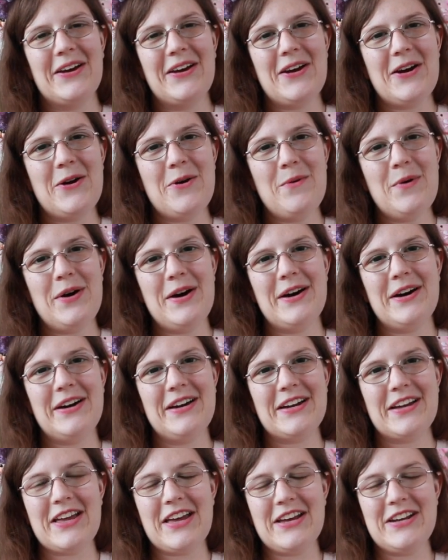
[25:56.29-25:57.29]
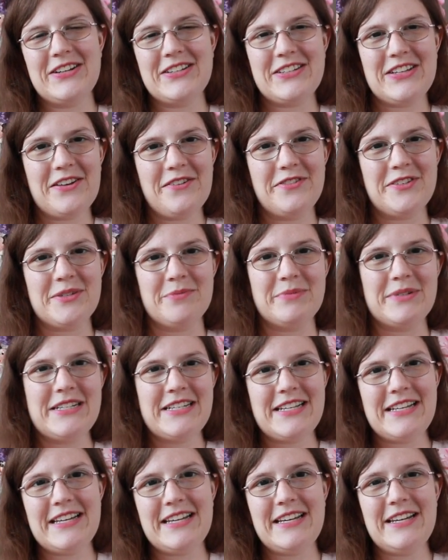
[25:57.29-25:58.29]
go uh, get yourself some
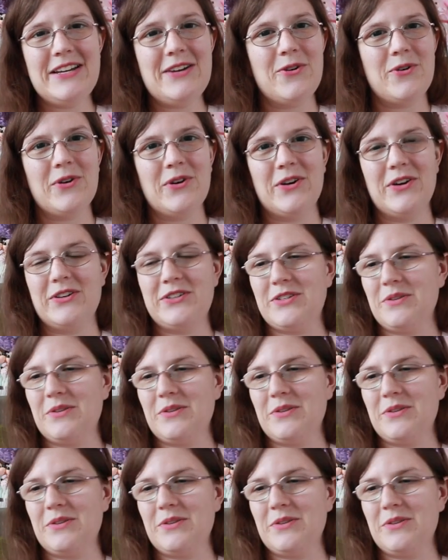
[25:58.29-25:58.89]
tea or